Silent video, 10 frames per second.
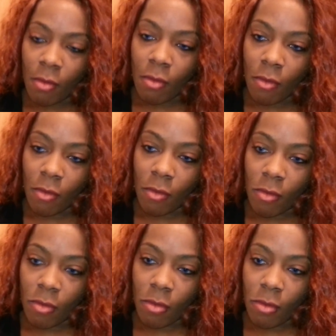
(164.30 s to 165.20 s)
What's that
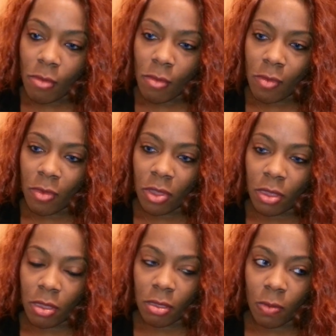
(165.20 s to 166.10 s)
matter to you?
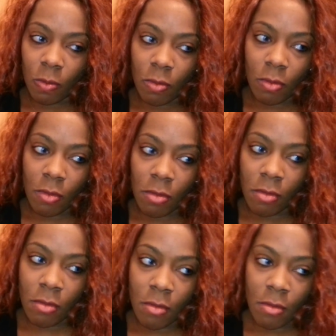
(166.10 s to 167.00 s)

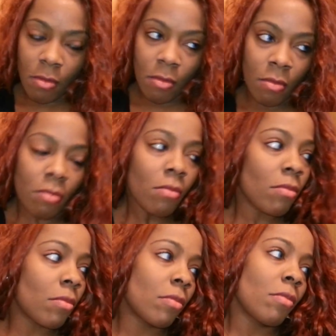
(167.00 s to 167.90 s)
One day,
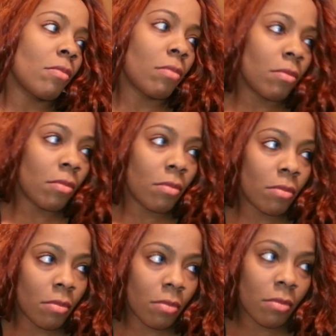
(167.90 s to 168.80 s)
100 years?
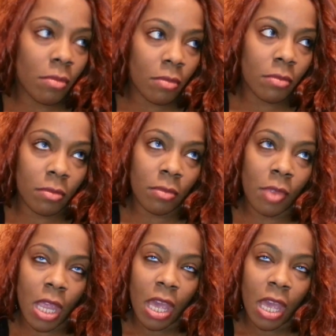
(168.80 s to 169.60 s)
It's all the same.